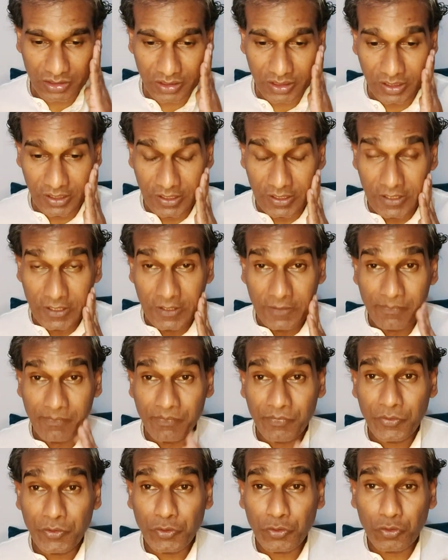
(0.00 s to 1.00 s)
to
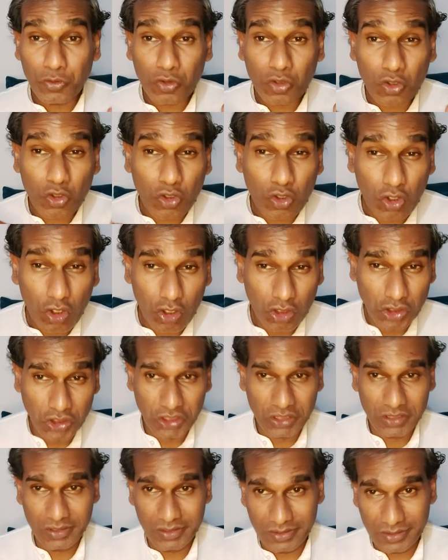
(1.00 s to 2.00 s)
caution us
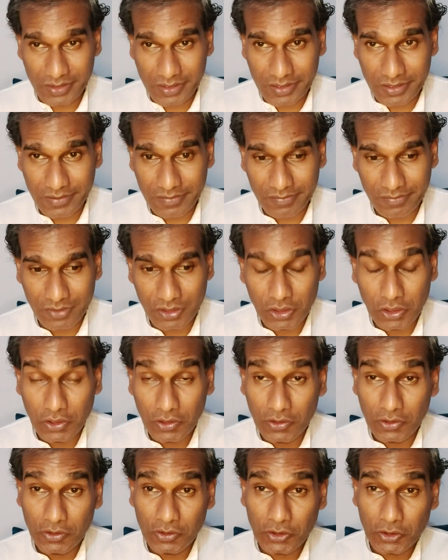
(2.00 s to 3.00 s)
to
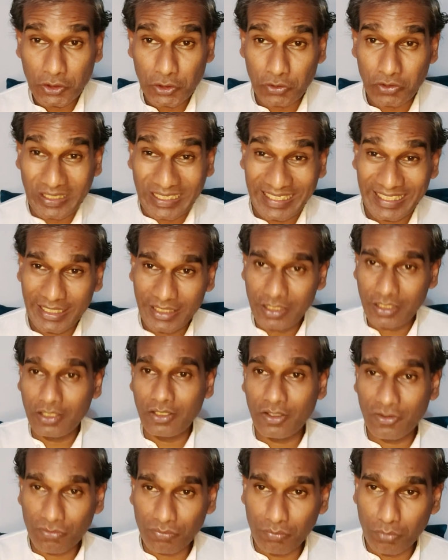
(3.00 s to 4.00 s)
get rid of body
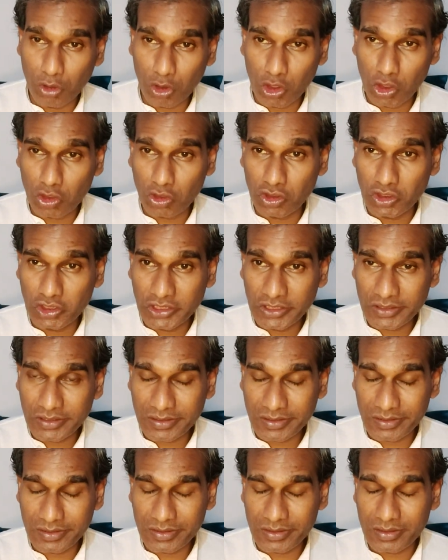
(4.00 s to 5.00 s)
consciousness
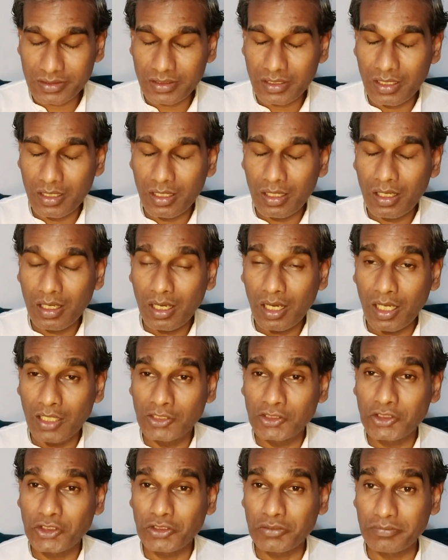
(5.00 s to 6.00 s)
and to
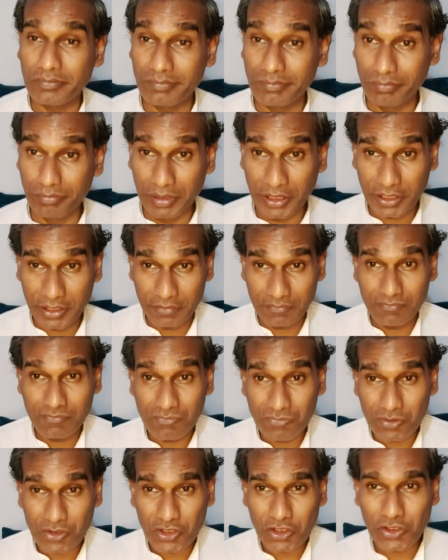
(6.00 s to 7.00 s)
become soul
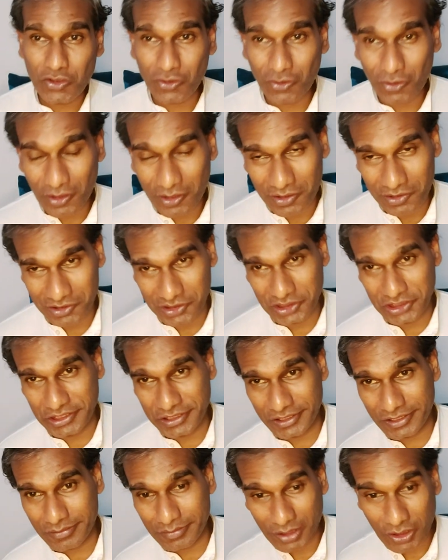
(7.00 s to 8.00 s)
conscious, because
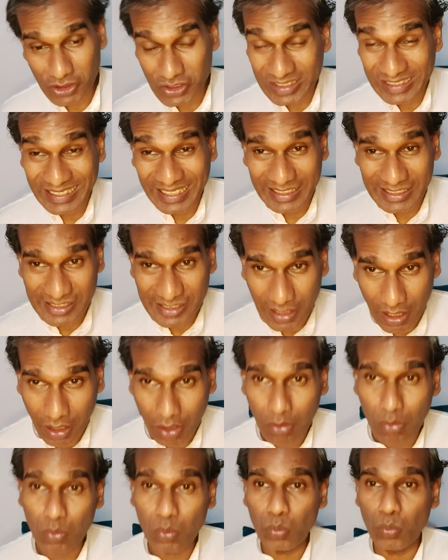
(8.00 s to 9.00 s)
that's how we
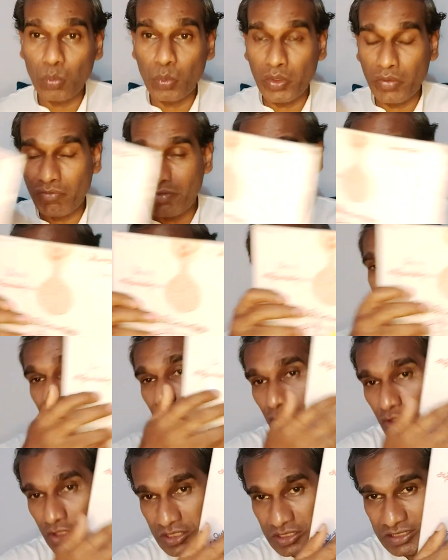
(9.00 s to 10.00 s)
were originally
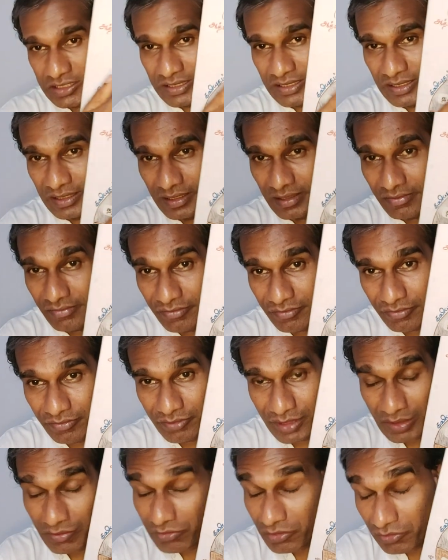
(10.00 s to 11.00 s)
when we were in
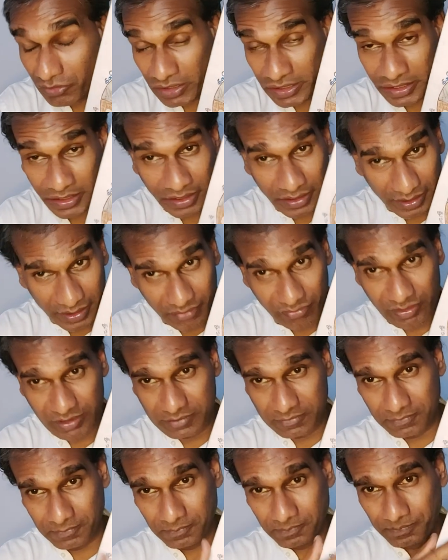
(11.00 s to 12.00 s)
heaven.
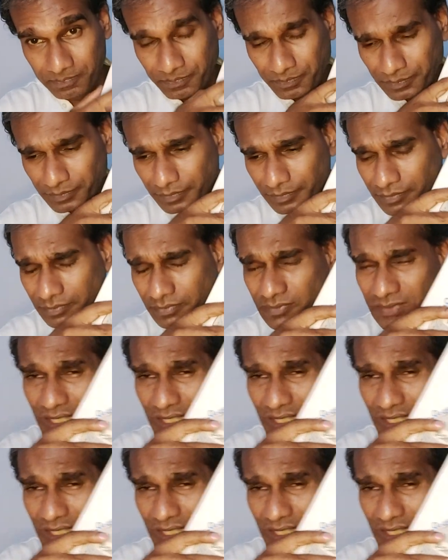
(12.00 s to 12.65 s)
And that is